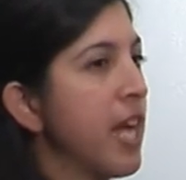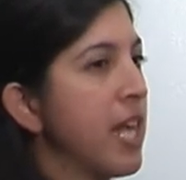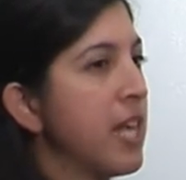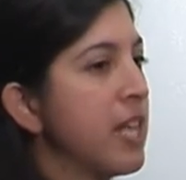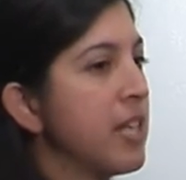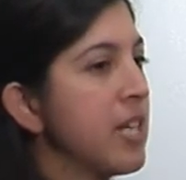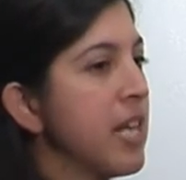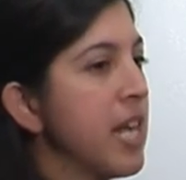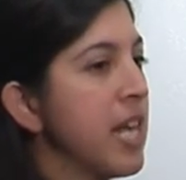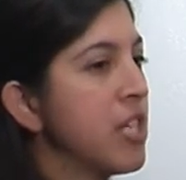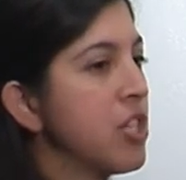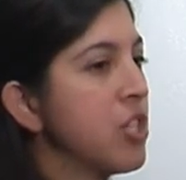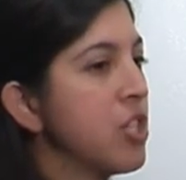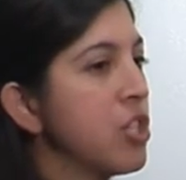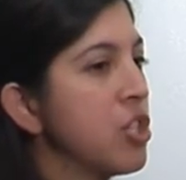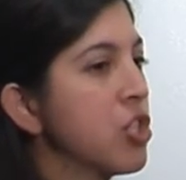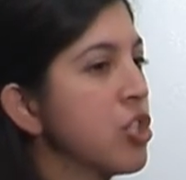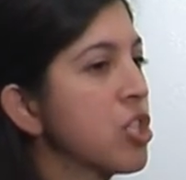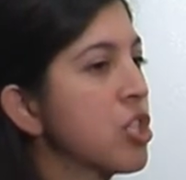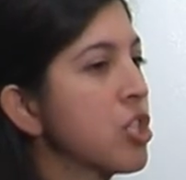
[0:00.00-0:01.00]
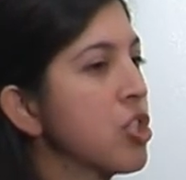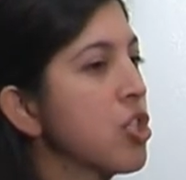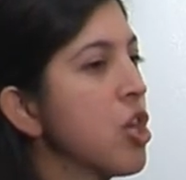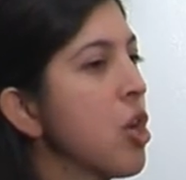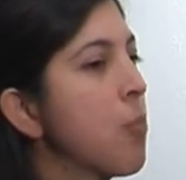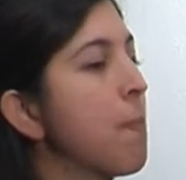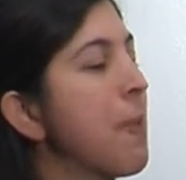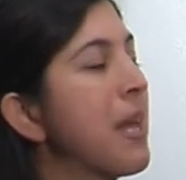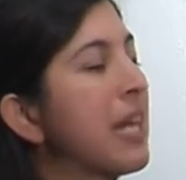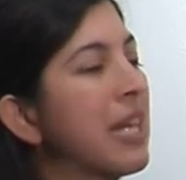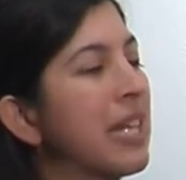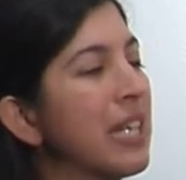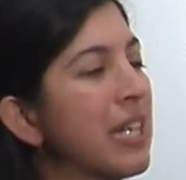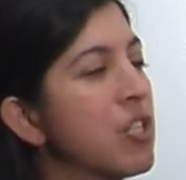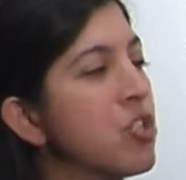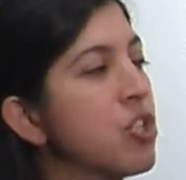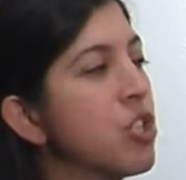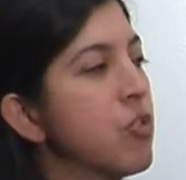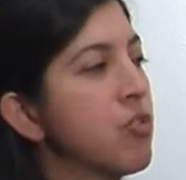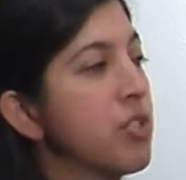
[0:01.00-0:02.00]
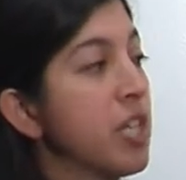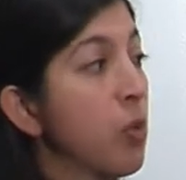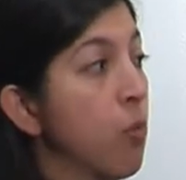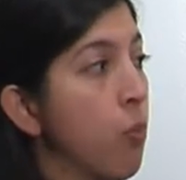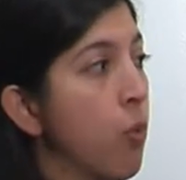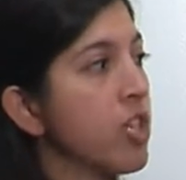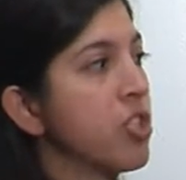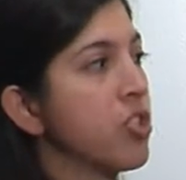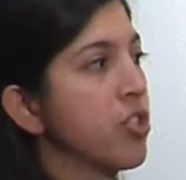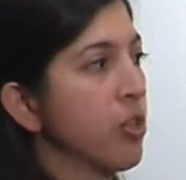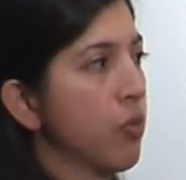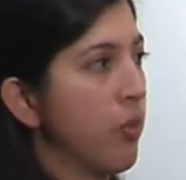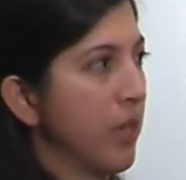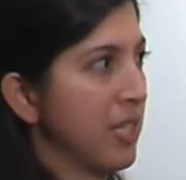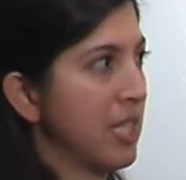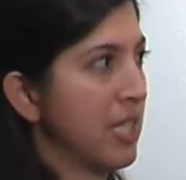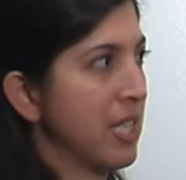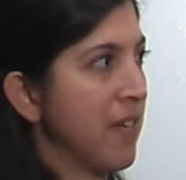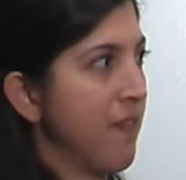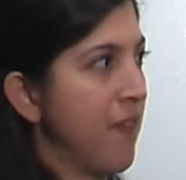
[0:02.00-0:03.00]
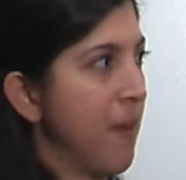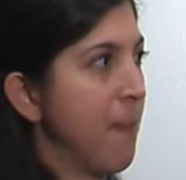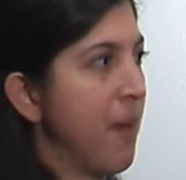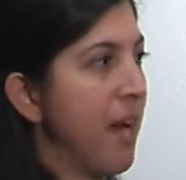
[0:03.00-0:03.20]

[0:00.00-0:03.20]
And just picking and choosing what you're going to give up.